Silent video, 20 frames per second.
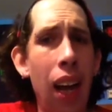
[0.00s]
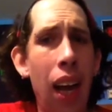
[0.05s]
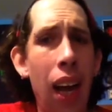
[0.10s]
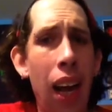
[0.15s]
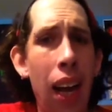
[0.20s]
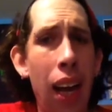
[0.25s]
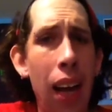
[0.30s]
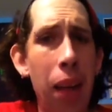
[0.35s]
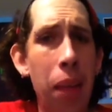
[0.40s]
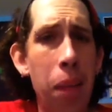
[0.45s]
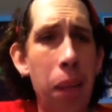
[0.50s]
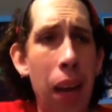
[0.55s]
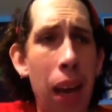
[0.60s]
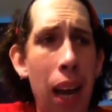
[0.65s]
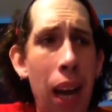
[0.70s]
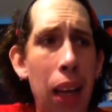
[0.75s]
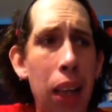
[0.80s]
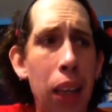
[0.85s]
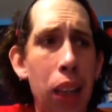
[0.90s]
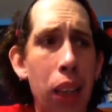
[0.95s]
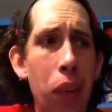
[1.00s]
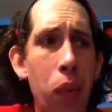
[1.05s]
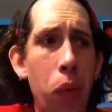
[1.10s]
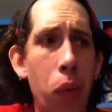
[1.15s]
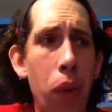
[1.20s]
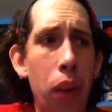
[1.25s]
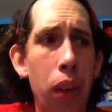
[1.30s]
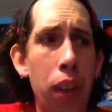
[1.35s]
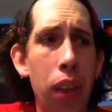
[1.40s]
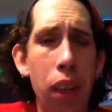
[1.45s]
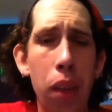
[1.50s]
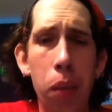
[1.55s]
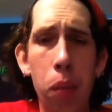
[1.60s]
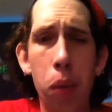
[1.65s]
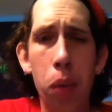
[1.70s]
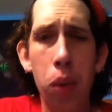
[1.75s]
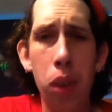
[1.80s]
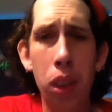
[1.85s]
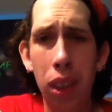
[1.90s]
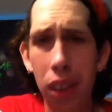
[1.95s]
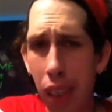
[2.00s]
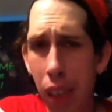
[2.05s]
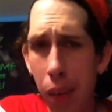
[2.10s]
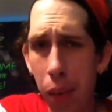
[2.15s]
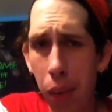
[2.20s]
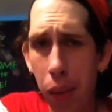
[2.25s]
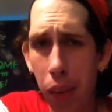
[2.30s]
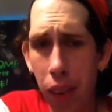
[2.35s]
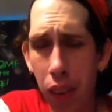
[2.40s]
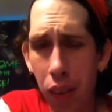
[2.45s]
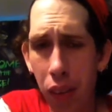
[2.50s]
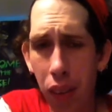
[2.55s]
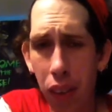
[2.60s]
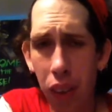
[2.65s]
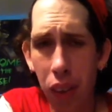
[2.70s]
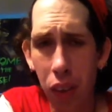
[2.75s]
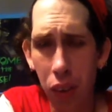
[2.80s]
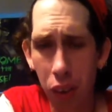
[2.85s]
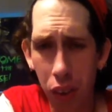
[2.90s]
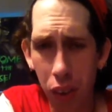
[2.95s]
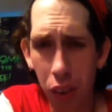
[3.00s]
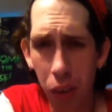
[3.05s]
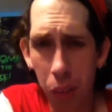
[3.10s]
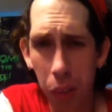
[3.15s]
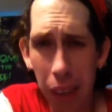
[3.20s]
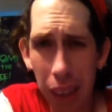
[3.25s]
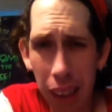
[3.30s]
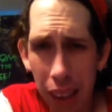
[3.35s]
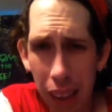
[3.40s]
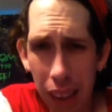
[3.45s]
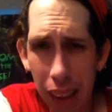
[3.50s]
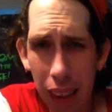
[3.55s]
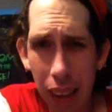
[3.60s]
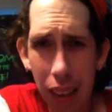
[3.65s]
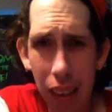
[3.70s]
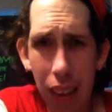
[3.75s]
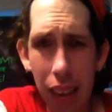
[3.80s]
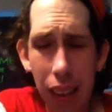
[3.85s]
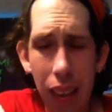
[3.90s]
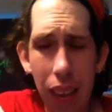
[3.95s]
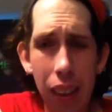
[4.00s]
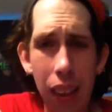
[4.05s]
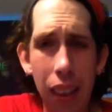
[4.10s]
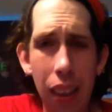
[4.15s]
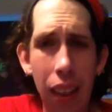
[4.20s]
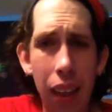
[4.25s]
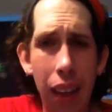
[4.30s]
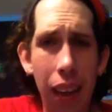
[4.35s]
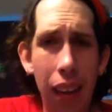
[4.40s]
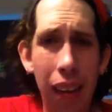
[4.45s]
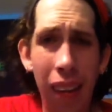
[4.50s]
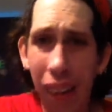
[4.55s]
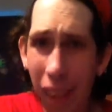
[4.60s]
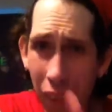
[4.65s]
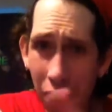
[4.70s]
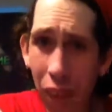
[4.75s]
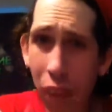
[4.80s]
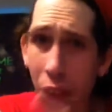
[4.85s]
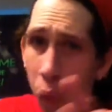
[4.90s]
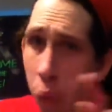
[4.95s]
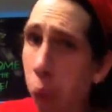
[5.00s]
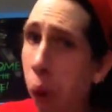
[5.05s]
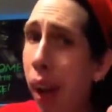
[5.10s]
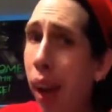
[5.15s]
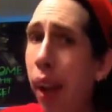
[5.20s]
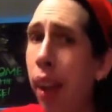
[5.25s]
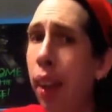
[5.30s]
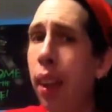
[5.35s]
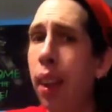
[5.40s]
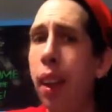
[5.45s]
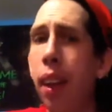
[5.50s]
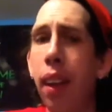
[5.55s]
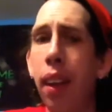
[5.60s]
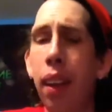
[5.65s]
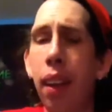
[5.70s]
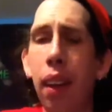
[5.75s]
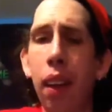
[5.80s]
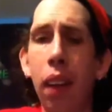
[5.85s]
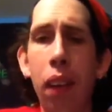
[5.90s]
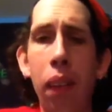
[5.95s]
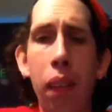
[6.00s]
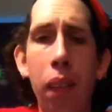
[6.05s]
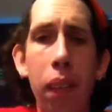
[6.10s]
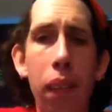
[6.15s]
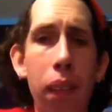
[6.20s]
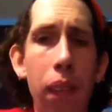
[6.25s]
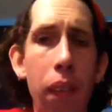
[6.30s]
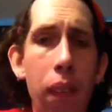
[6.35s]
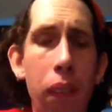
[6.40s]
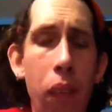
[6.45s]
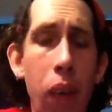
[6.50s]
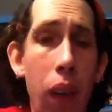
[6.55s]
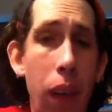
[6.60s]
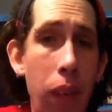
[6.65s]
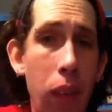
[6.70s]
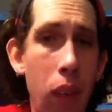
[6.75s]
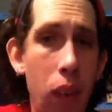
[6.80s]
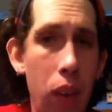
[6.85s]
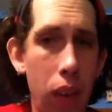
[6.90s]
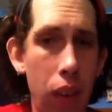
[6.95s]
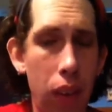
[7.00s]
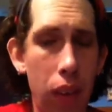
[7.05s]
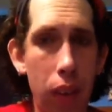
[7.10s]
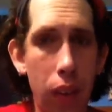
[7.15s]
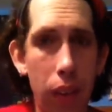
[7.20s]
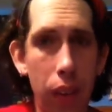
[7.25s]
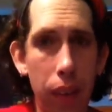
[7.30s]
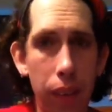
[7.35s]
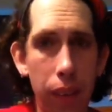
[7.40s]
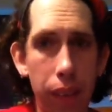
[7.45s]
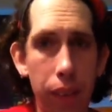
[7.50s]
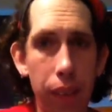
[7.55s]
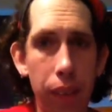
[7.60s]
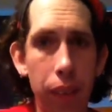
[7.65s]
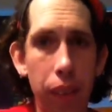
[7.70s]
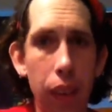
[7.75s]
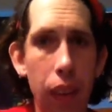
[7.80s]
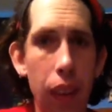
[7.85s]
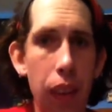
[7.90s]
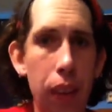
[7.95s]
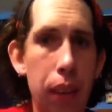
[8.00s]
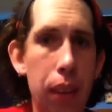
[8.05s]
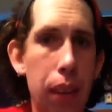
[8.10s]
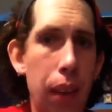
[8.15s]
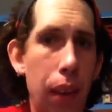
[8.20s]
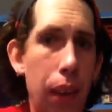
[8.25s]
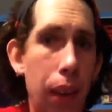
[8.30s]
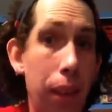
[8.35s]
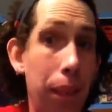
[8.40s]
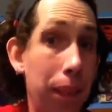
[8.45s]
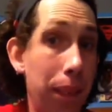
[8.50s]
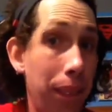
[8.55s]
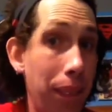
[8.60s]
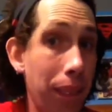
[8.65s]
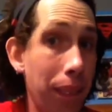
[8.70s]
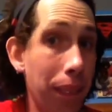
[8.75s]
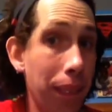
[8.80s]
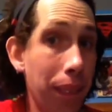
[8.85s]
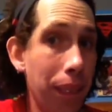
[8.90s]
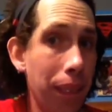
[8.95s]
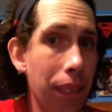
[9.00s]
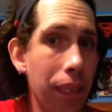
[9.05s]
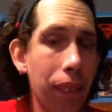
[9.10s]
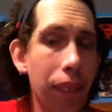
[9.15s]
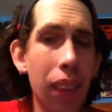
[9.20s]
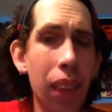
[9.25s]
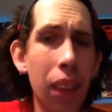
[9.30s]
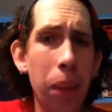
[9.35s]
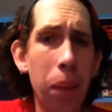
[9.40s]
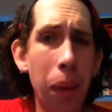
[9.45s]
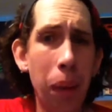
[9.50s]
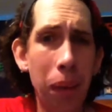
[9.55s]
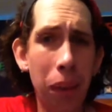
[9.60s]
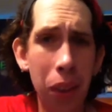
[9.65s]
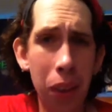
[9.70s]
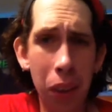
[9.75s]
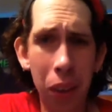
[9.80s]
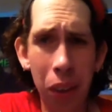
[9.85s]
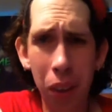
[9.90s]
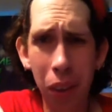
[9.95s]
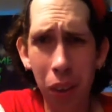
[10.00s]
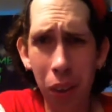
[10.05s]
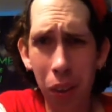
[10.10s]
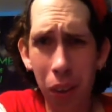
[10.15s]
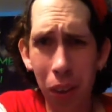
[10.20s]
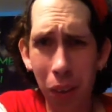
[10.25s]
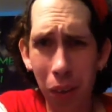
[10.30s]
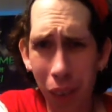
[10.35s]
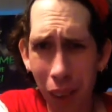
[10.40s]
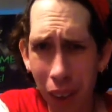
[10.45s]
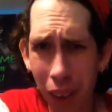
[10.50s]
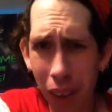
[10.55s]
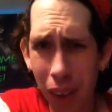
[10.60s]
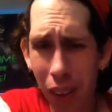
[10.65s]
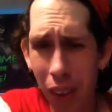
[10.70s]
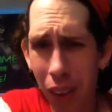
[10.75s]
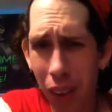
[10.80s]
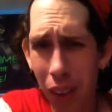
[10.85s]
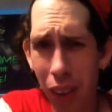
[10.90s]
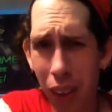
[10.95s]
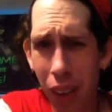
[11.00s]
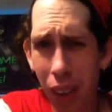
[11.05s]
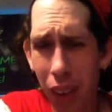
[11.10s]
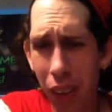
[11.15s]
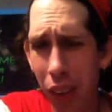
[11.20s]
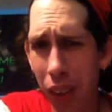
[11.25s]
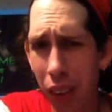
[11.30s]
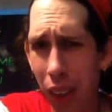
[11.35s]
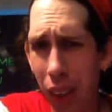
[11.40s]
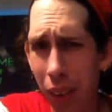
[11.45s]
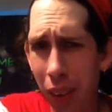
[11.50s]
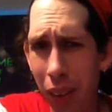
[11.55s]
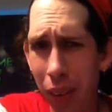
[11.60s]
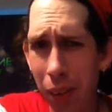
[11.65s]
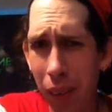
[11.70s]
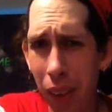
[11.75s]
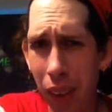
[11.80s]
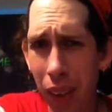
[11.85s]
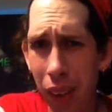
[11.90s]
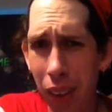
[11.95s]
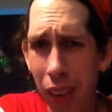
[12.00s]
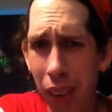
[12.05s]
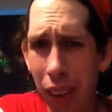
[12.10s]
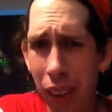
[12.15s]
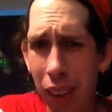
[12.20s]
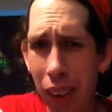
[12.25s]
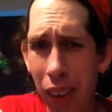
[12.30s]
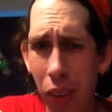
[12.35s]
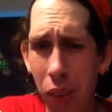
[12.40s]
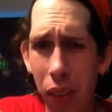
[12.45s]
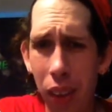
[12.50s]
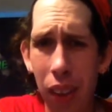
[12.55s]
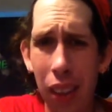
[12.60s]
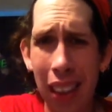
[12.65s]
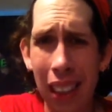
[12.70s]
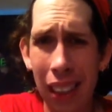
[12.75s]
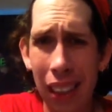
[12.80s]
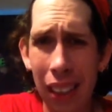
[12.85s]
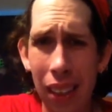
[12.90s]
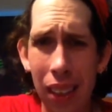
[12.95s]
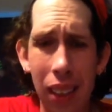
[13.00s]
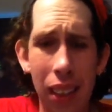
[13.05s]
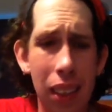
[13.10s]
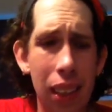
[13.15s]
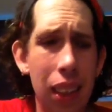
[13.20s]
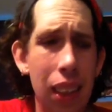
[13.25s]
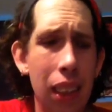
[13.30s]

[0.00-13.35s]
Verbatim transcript: I'm actually one of the most stable individuals you'll meet, even with what I'm going through. So, maybe you should do some research and understand what mental illness really is.